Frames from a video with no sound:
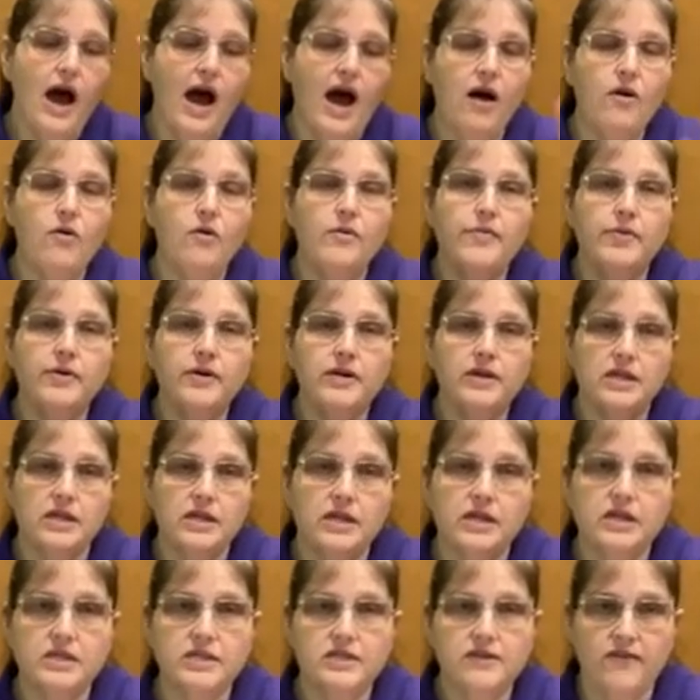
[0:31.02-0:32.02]
I will put a
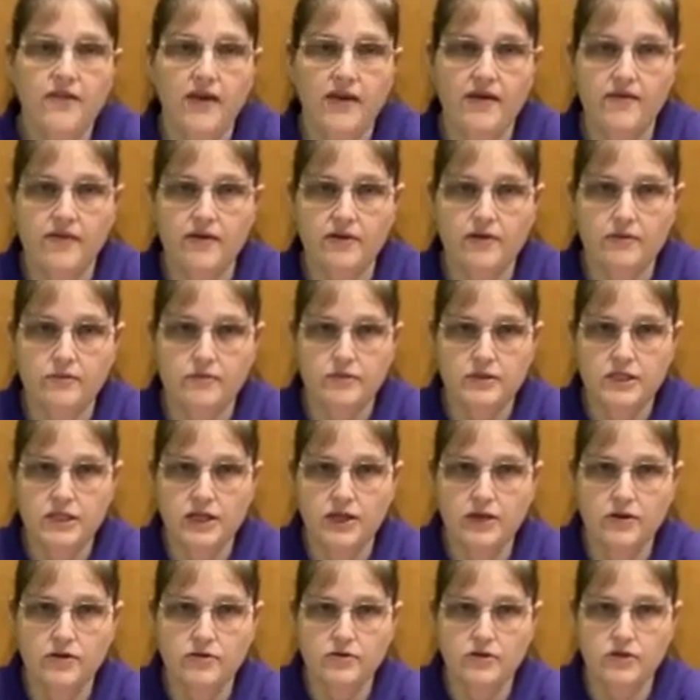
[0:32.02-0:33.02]
list of every the
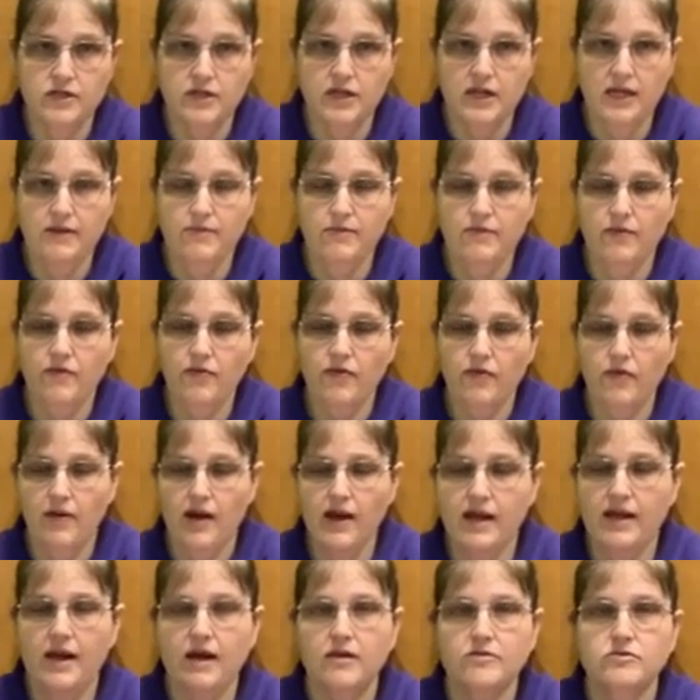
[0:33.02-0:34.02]
materials you need, but for
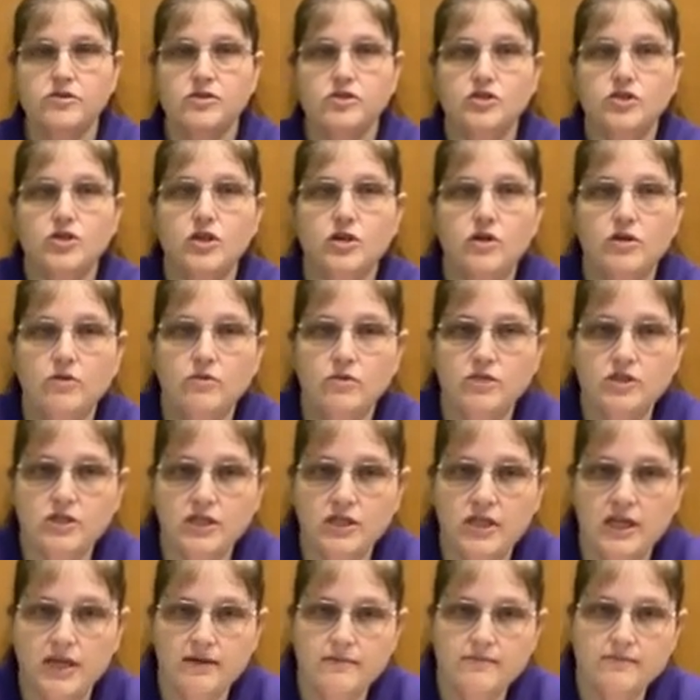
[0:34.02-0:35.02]
right now, I'll just show you what
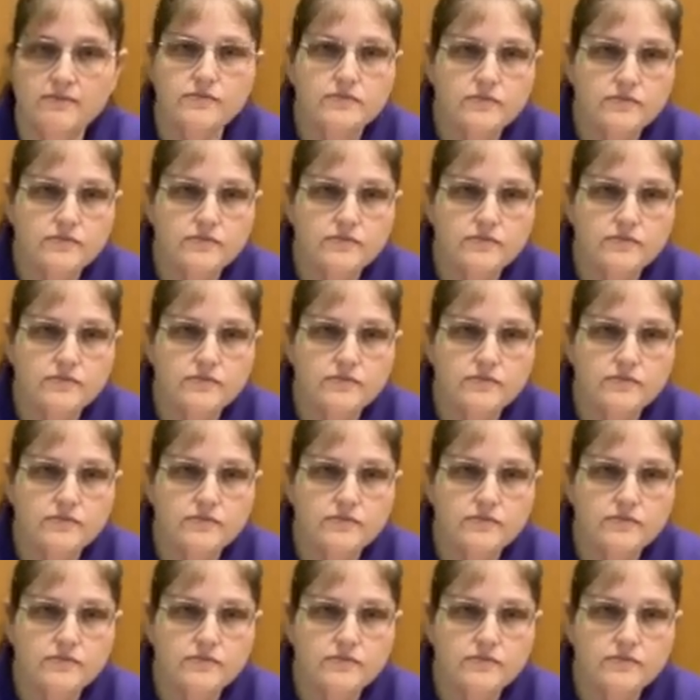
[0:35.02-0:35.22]
you need.